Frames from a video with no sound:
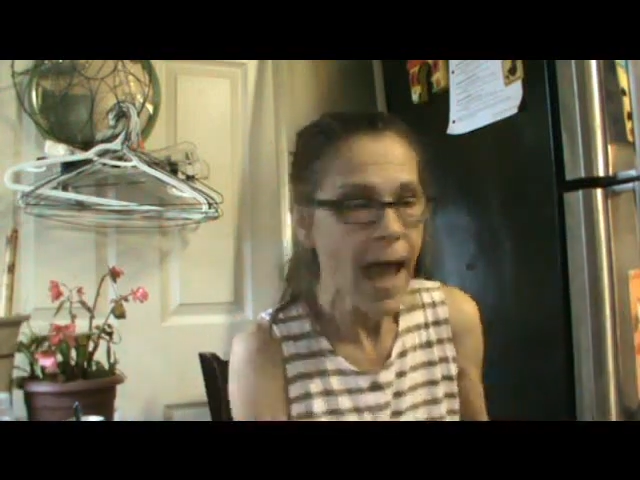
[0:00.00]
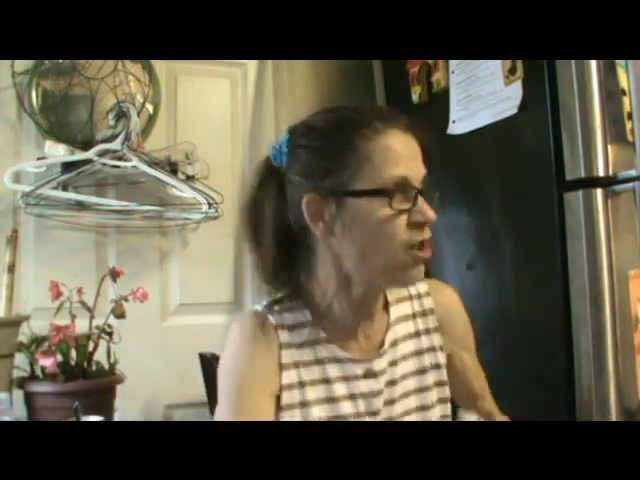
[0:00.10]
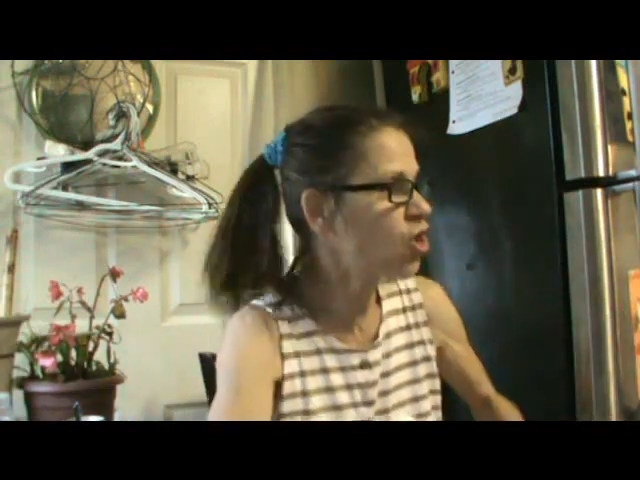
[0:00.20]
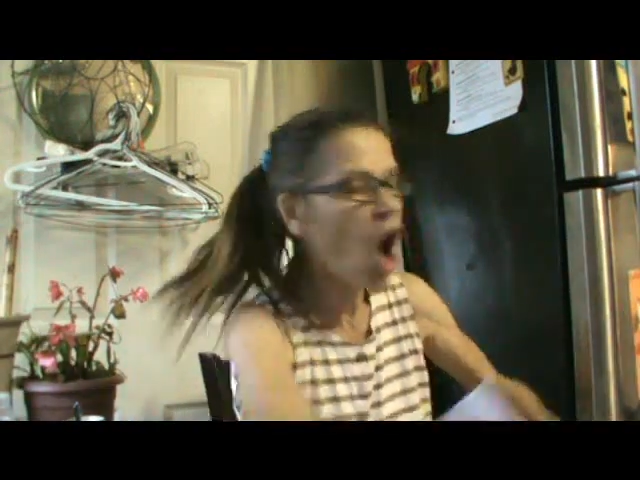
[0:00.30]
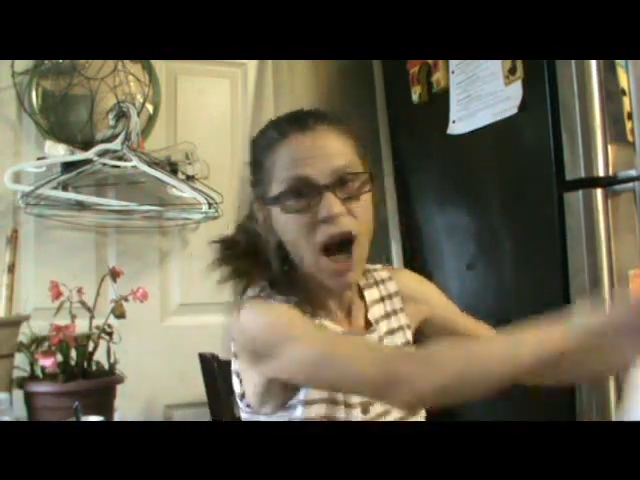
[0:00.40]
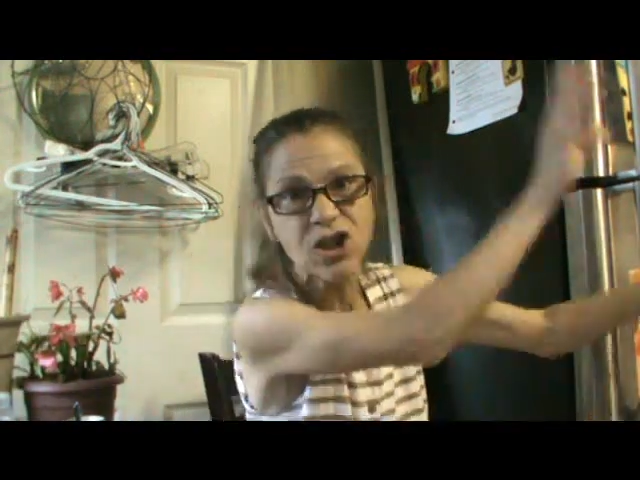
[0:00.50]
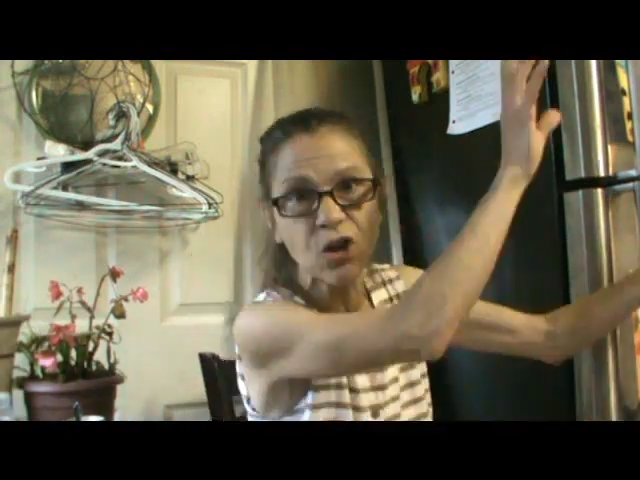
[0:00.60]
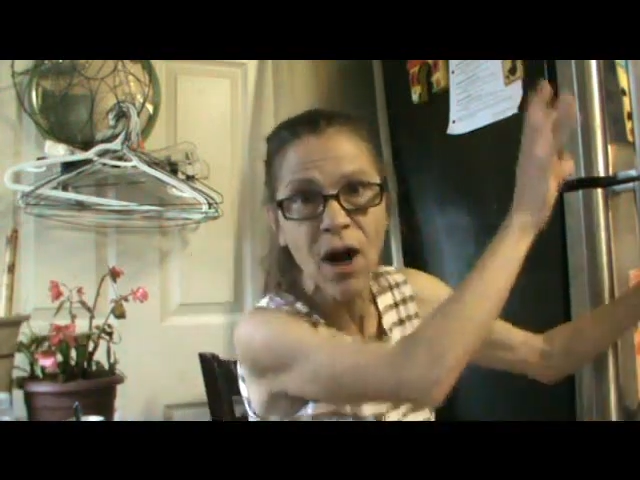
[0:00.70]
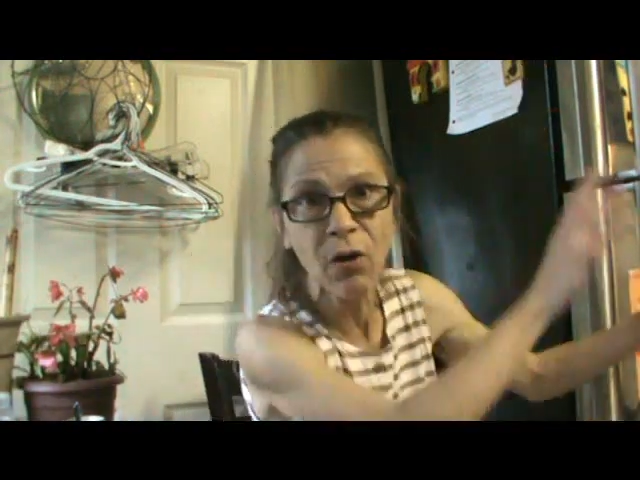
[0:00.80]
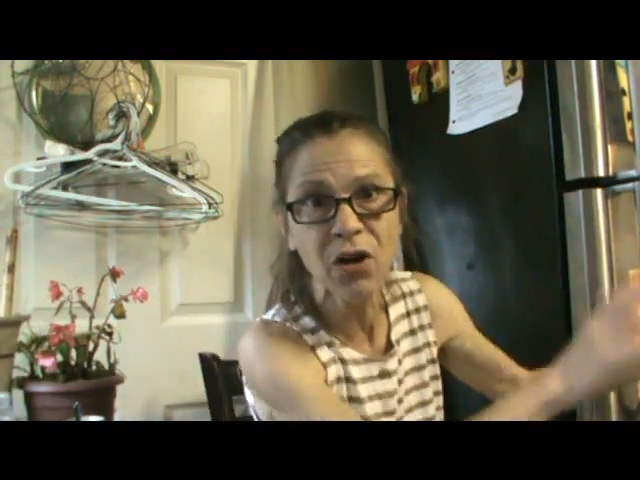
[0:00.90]
and toss
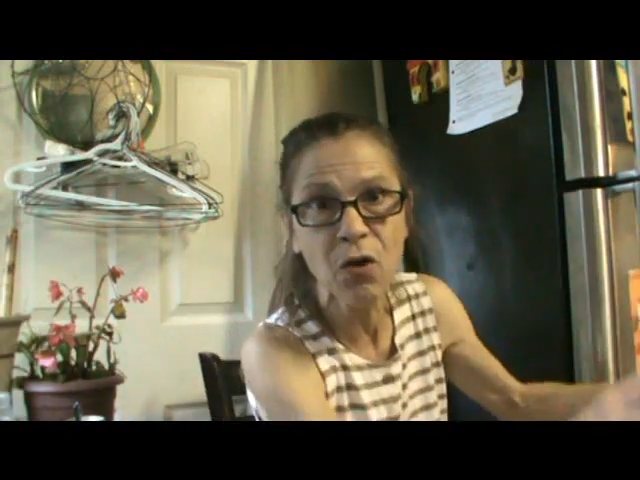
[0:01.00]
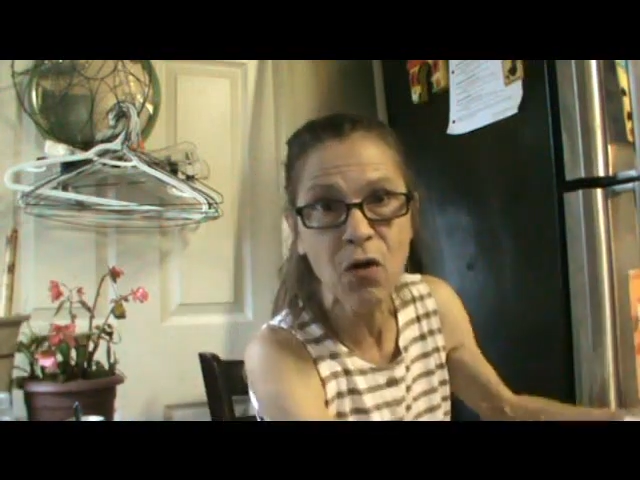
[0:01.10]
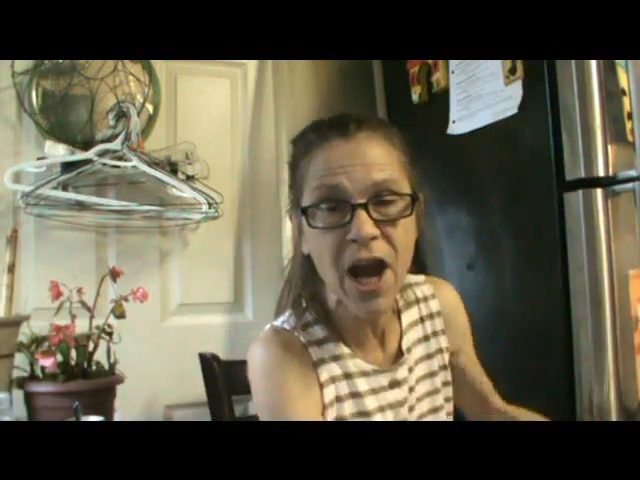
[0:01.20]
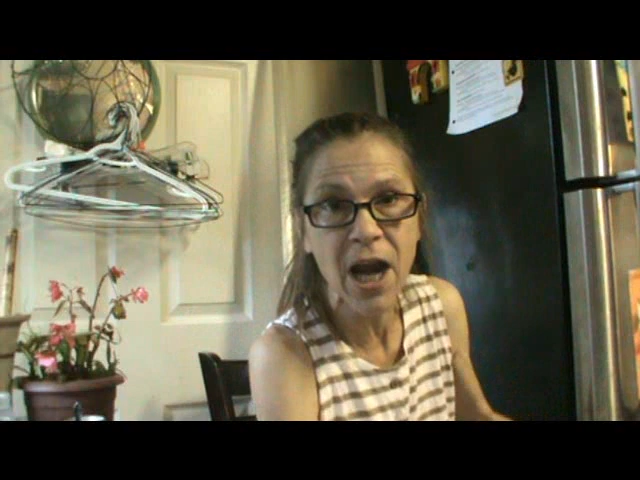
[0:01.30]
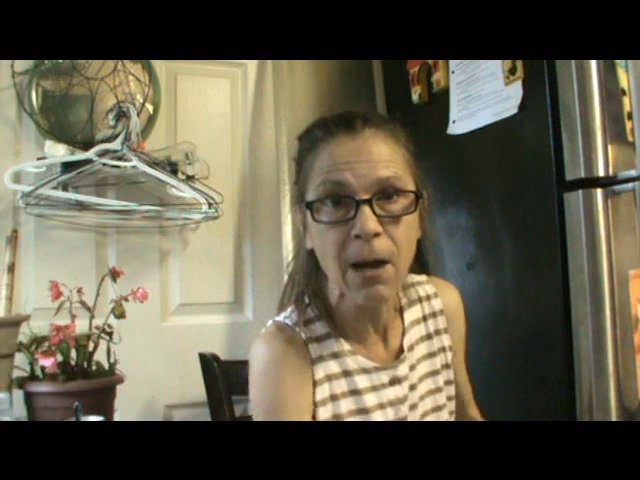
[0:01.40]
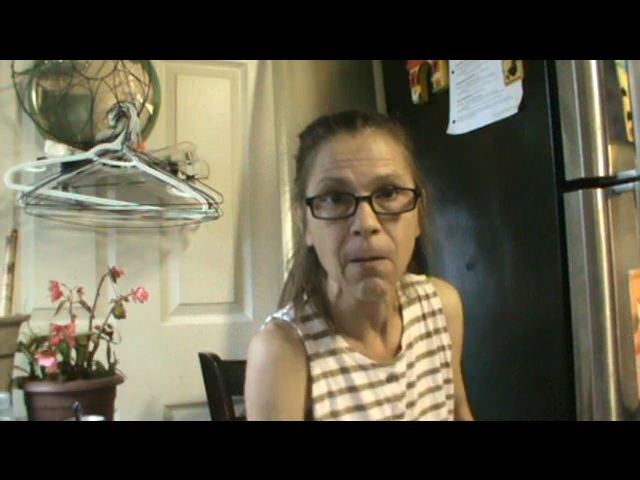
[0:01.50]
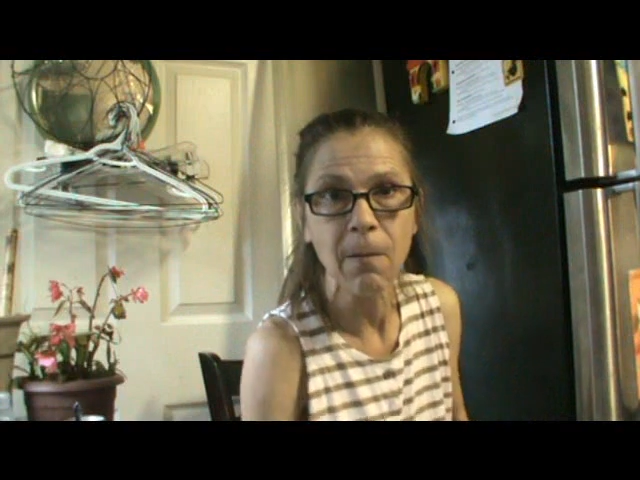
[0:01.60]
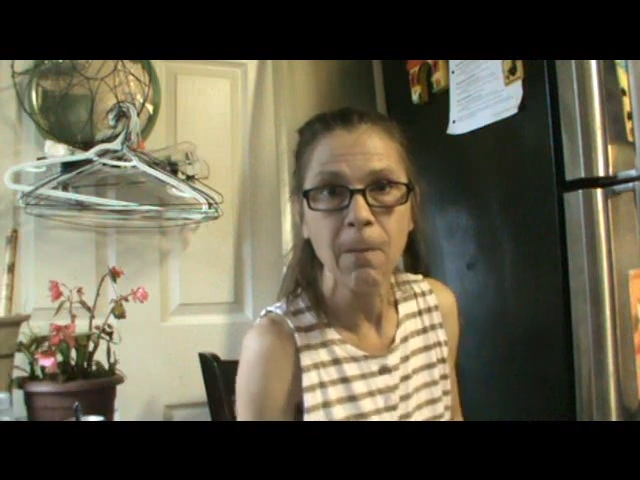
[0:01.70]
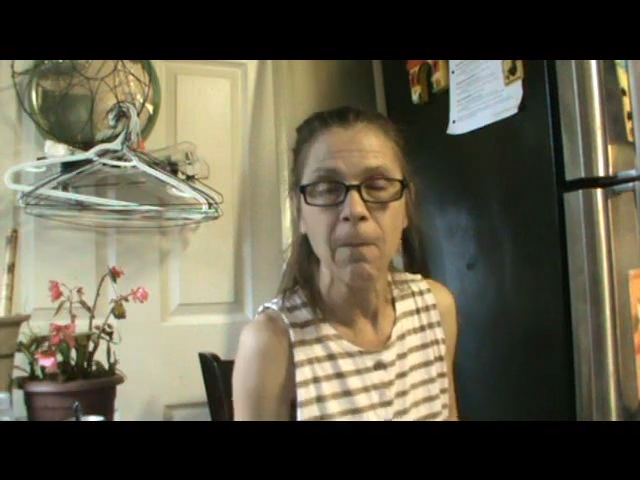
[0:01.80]
her out in the rain.